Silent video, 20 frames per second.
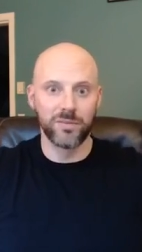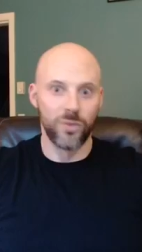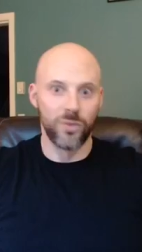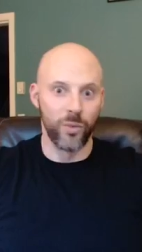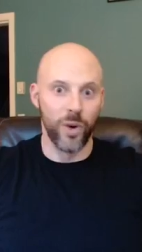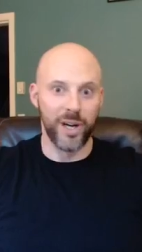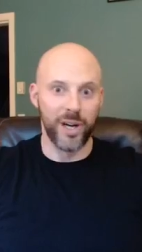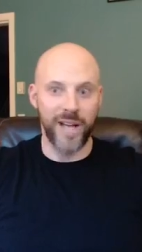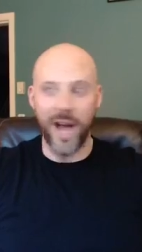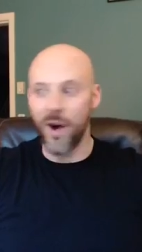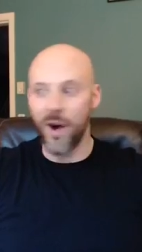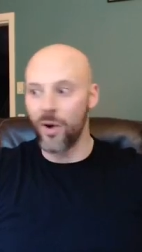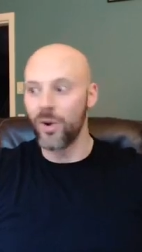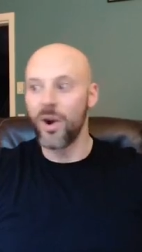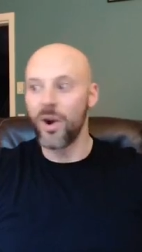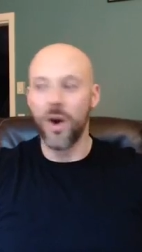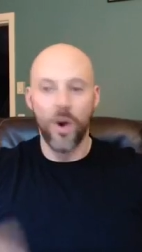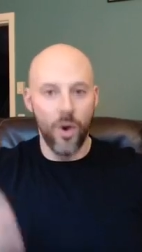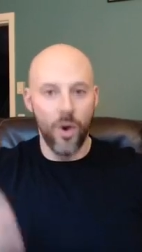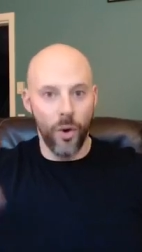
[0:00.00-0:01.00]
work
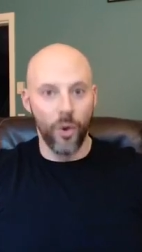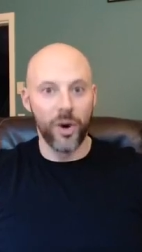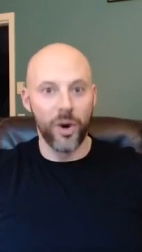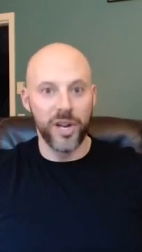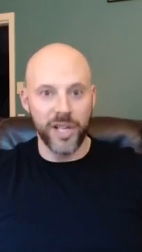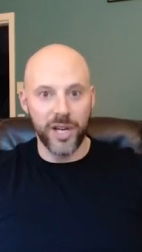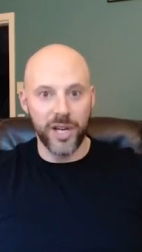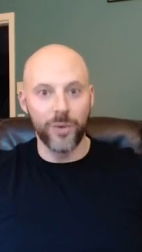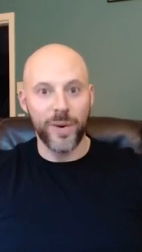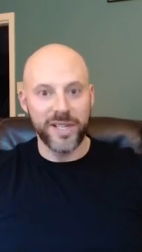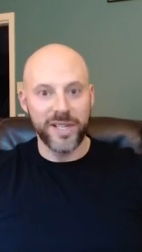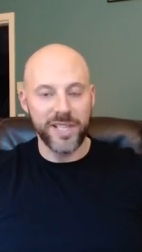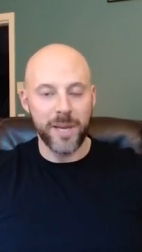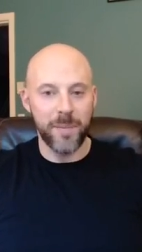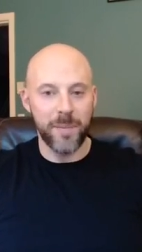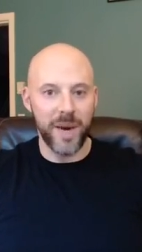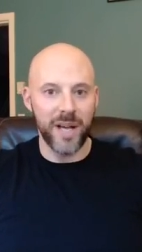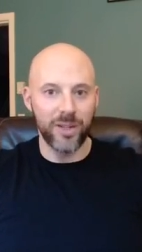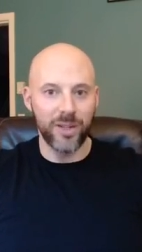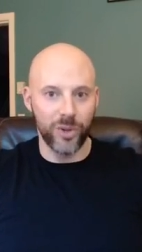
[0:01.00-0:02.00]
out, or you're going to risk it
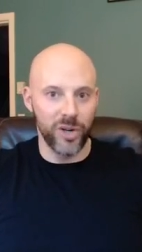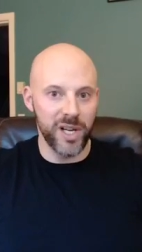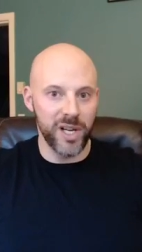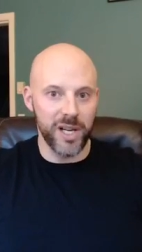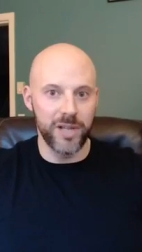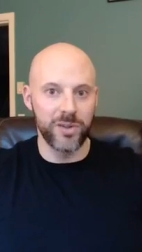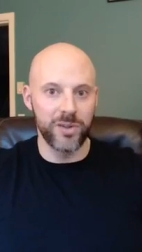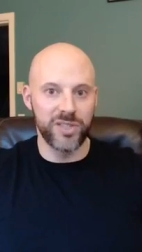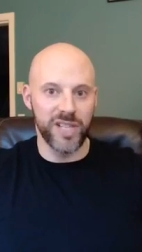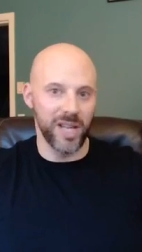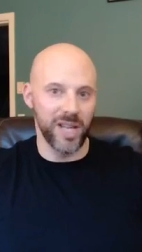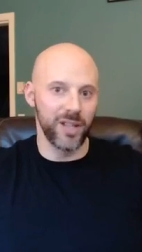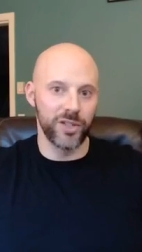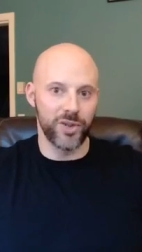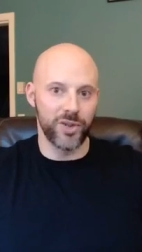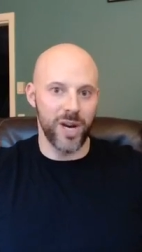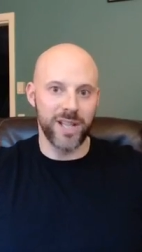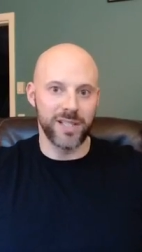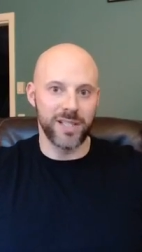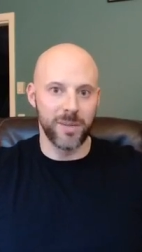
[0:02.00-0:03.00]
by learning a new skill and
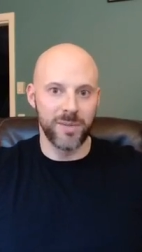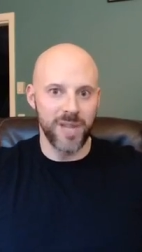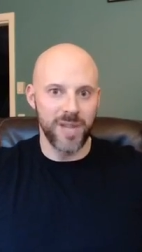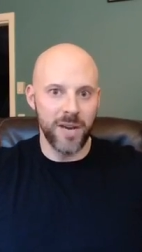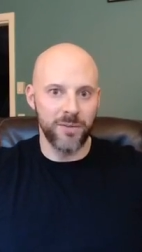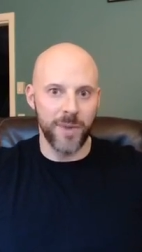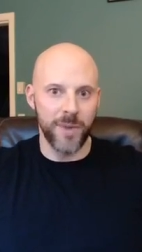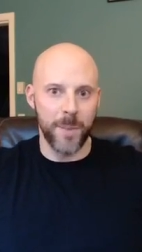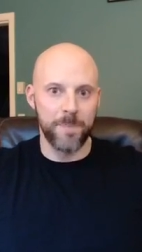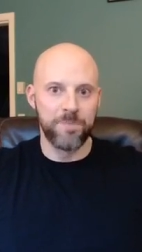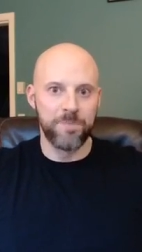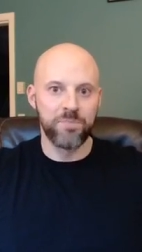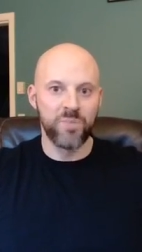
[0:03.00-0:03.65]
trying something different.